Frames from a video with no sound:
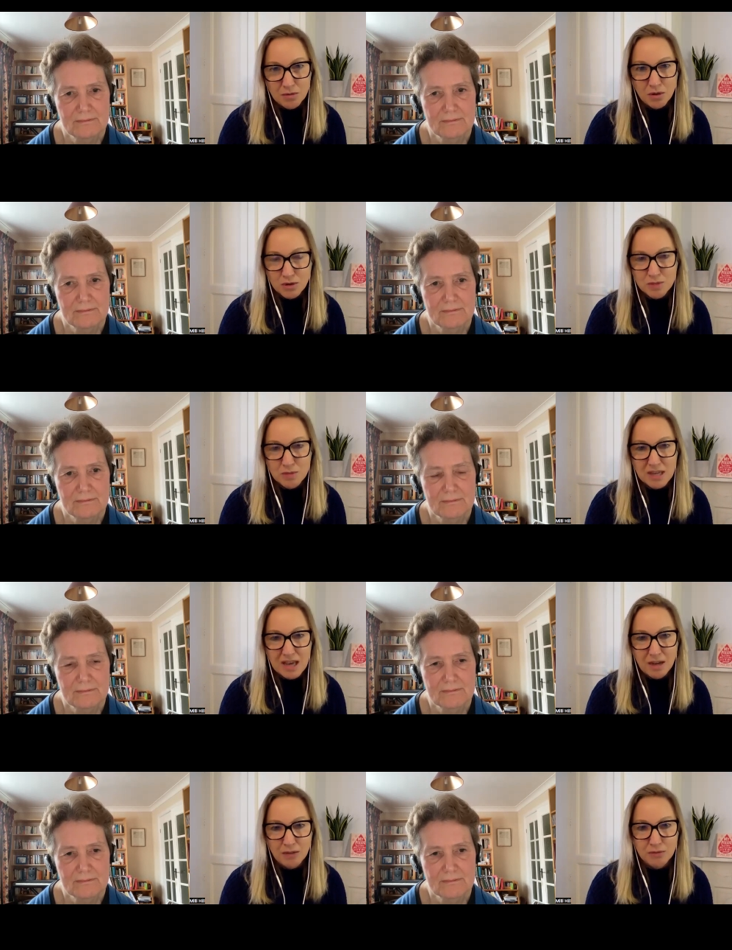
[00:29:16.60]
Speaker 1: got to be a
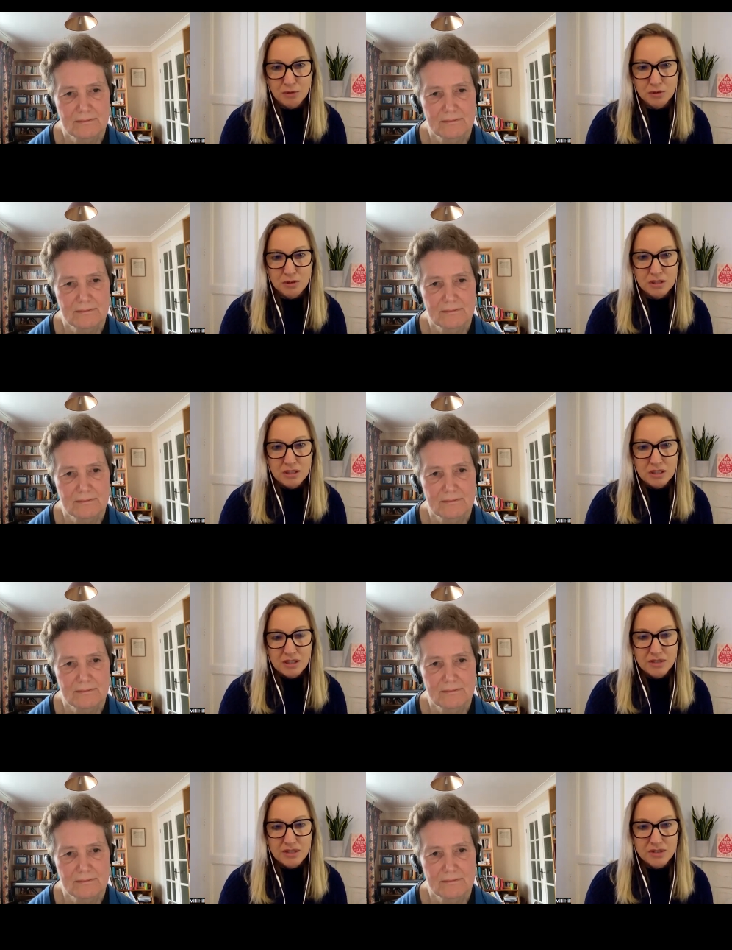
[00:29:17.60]
helpful
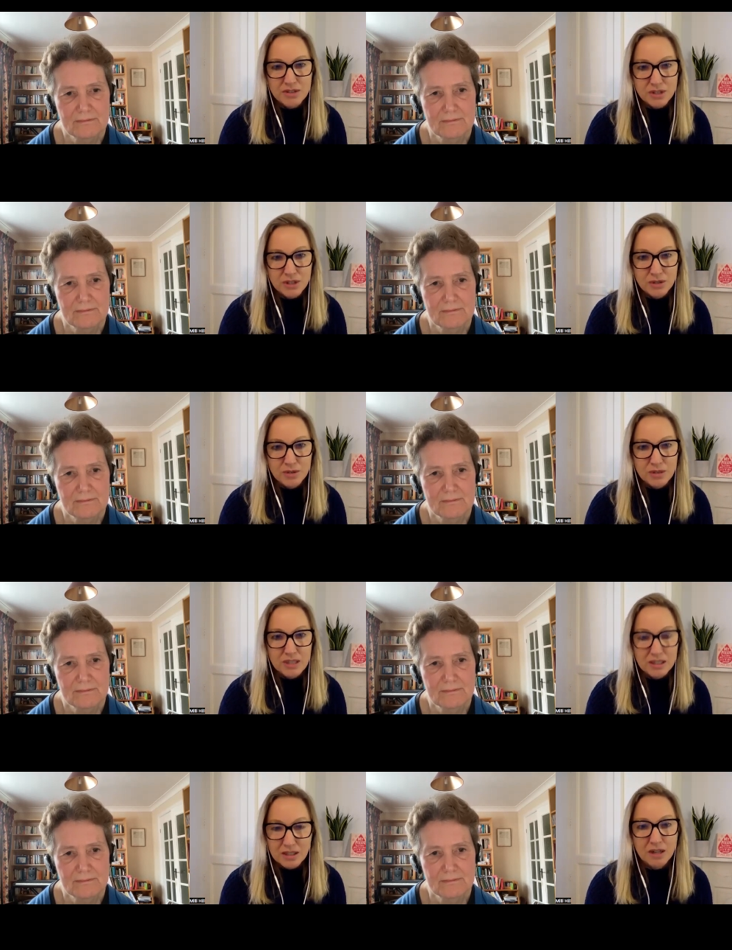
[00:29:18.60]
thing to do
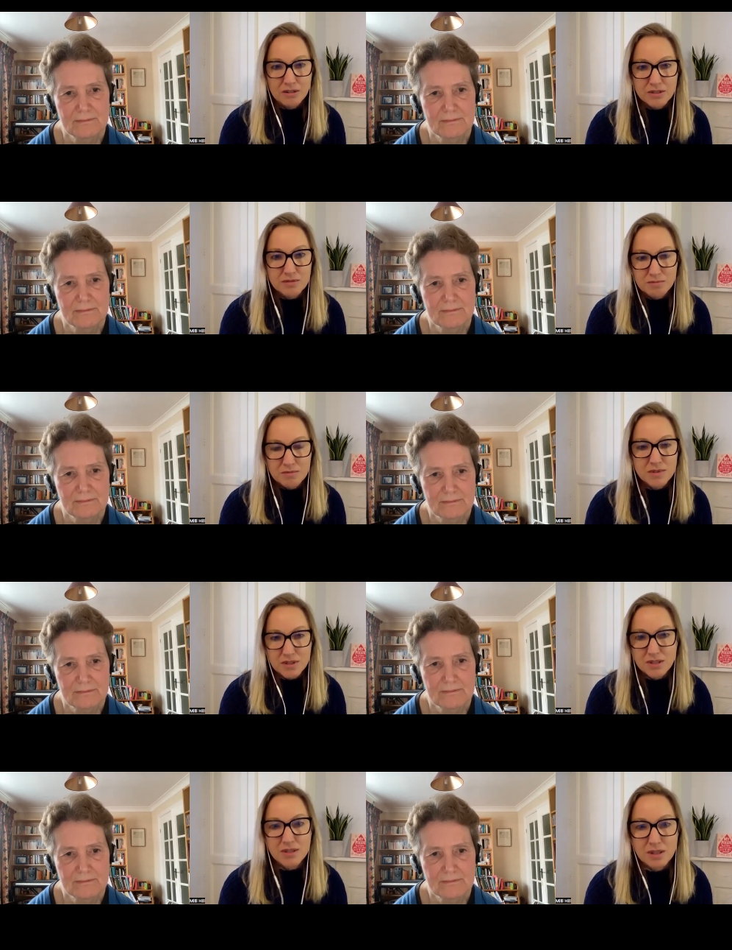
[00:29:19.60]
in the current
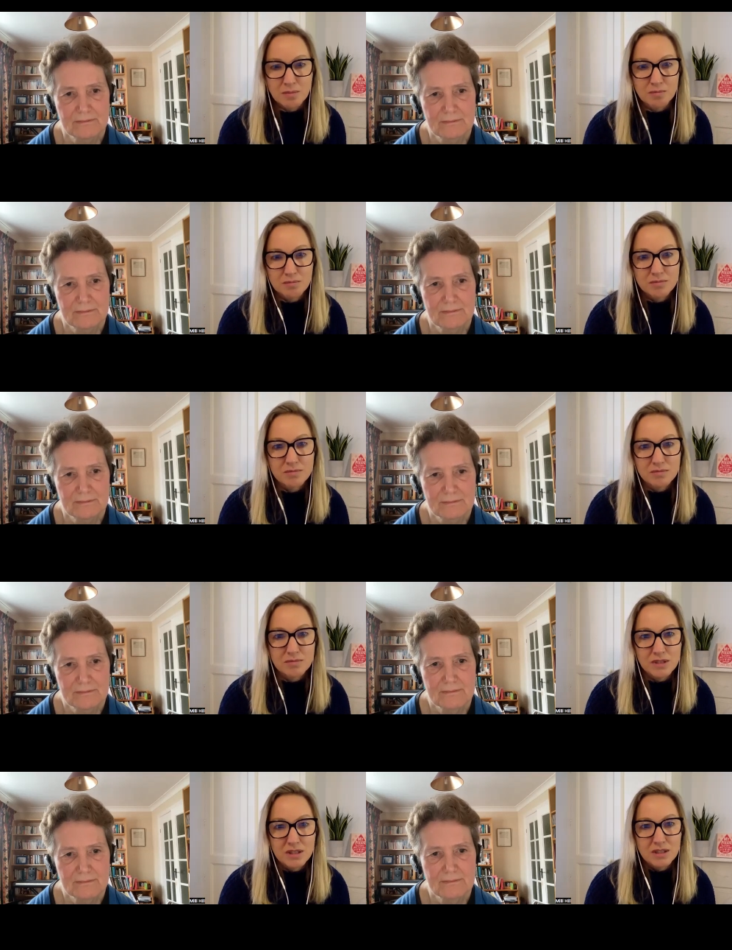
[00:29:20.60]
system.
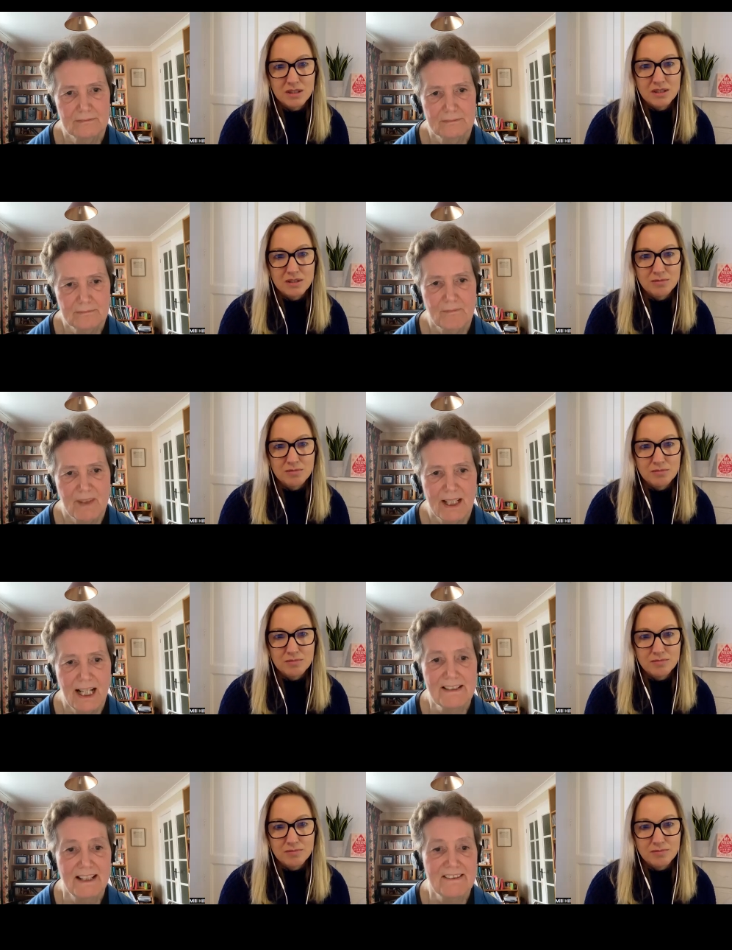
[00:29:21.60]

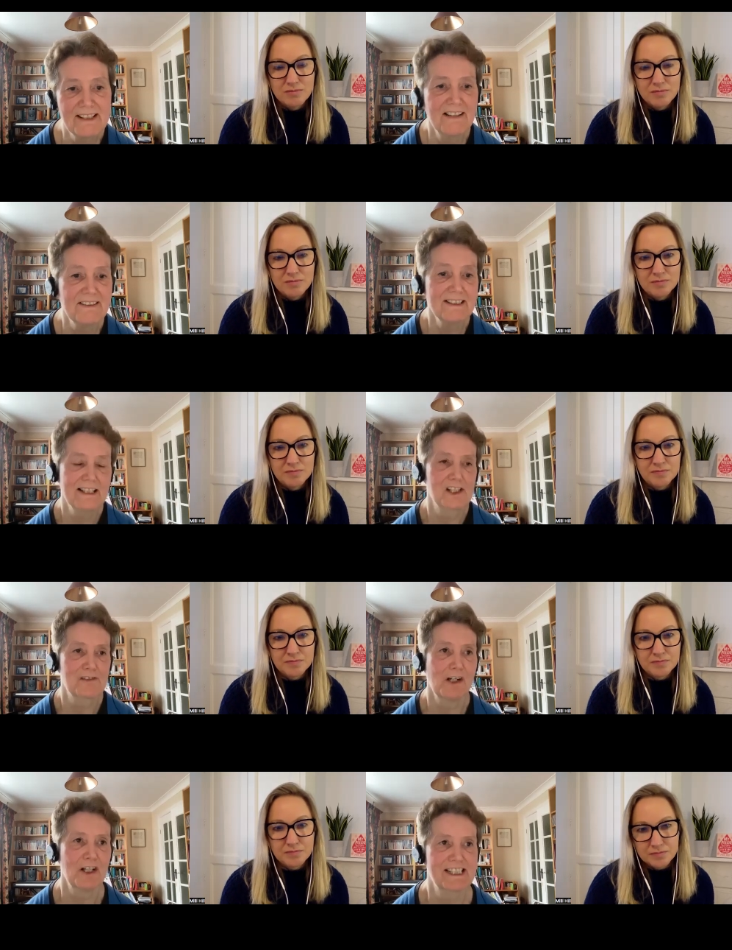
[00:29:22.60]
Speaker 2: I, I think I think
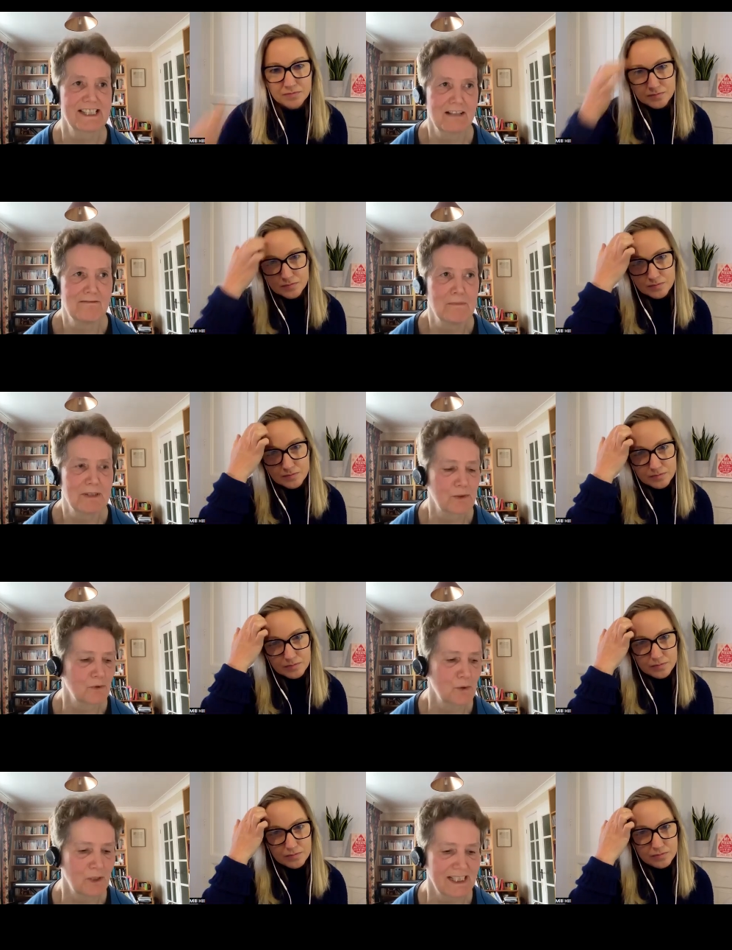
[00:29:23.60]
that's right, and I remember sort
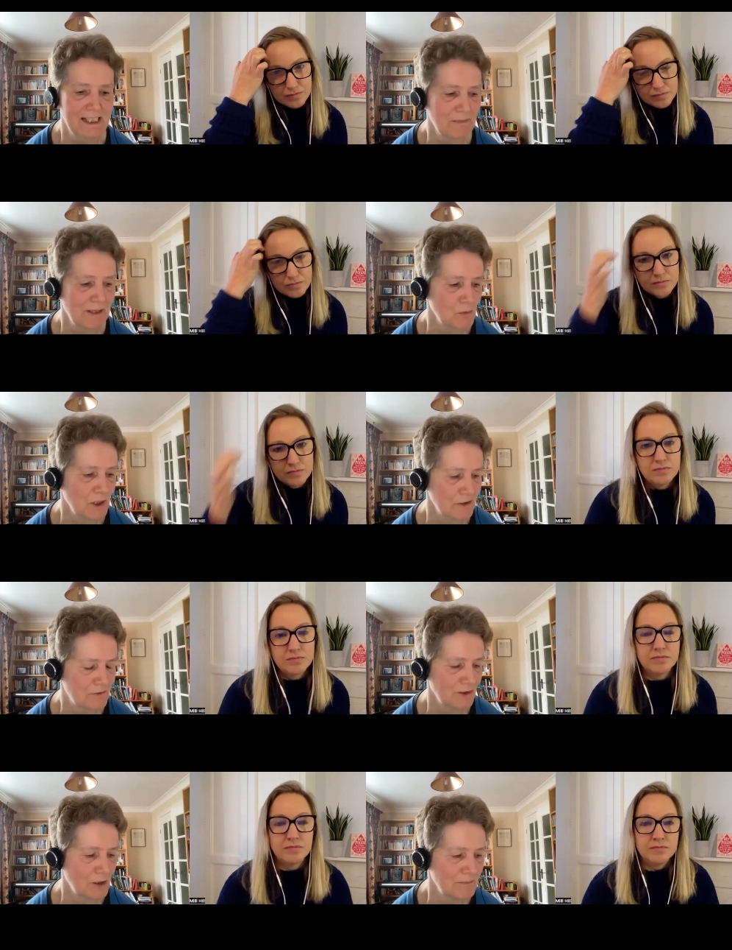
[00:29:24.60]
of talking to a midwife
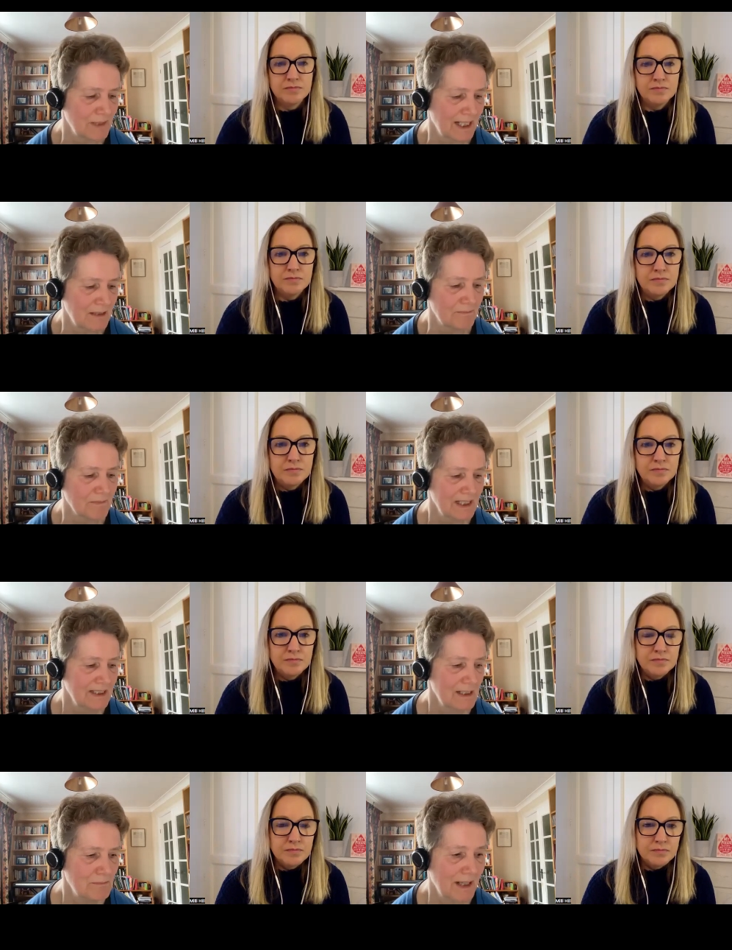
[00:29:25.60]
from um,
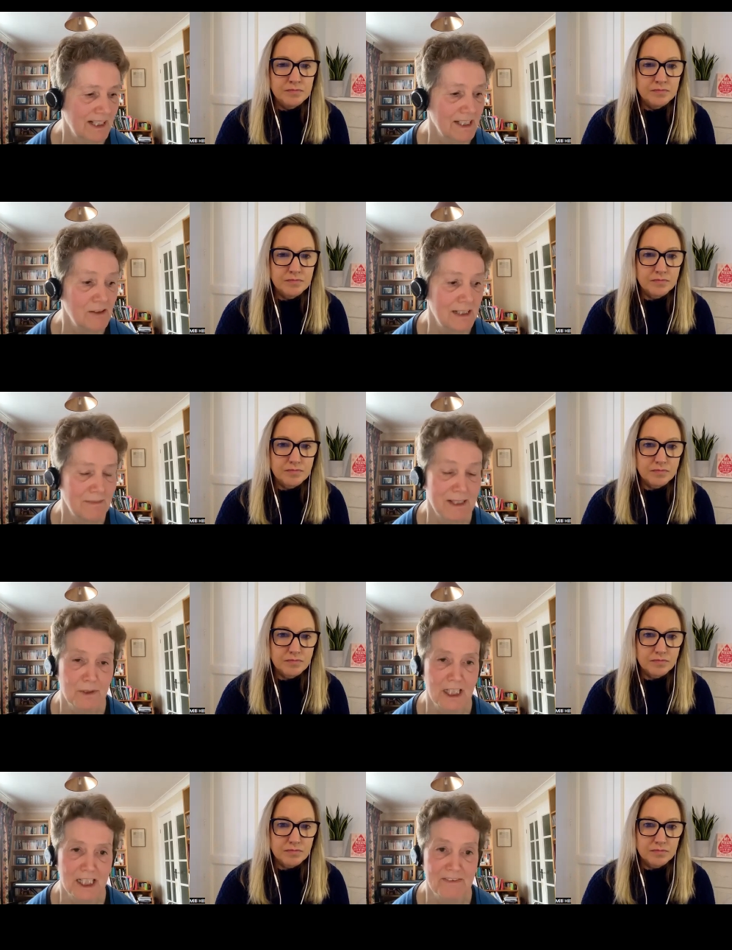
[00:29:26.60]
Magnolia
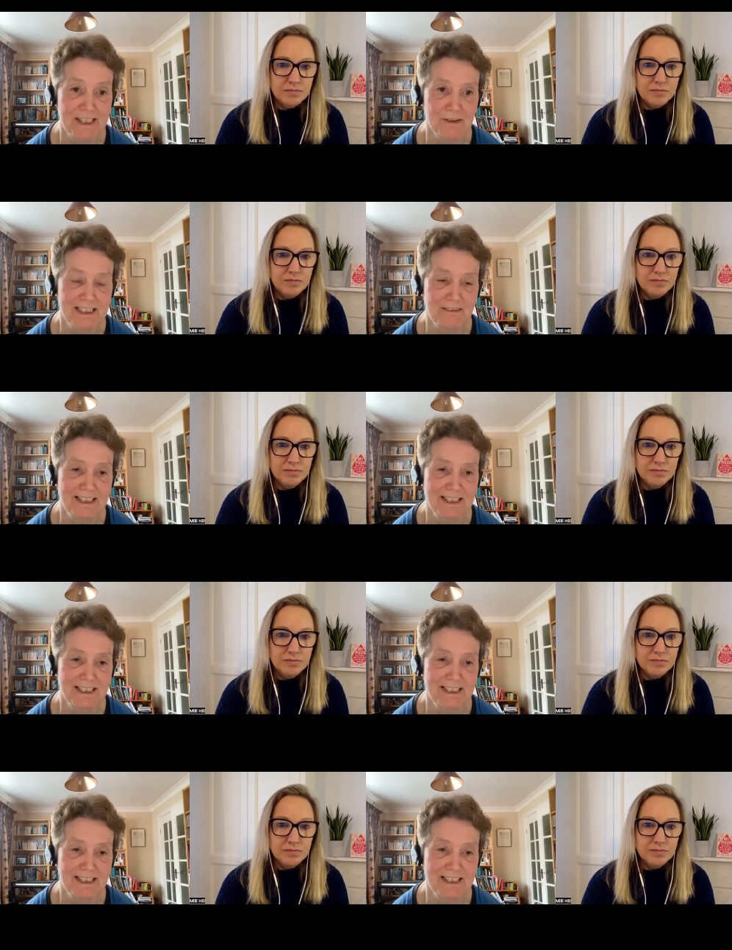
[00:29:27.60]
Midwives, who is a